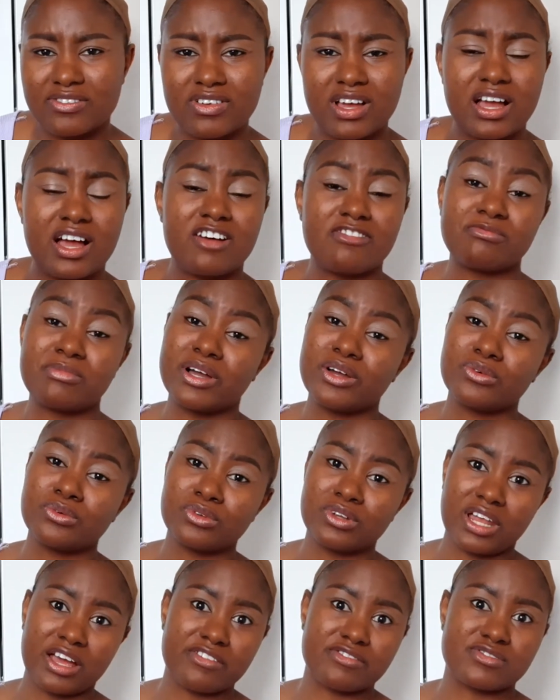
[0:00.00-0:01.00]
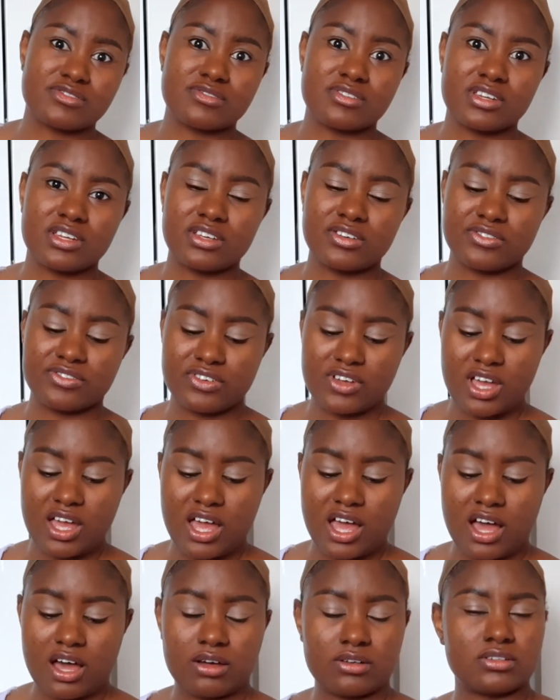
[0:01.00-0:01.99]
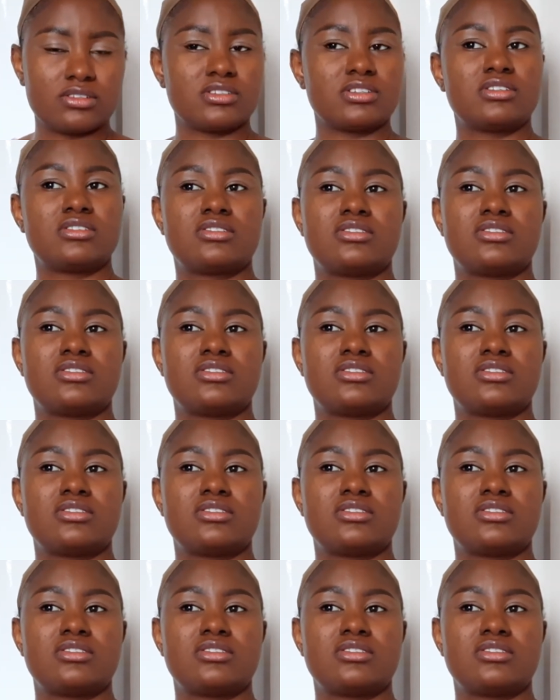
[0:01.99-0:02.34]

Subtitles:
I have my own life to live. And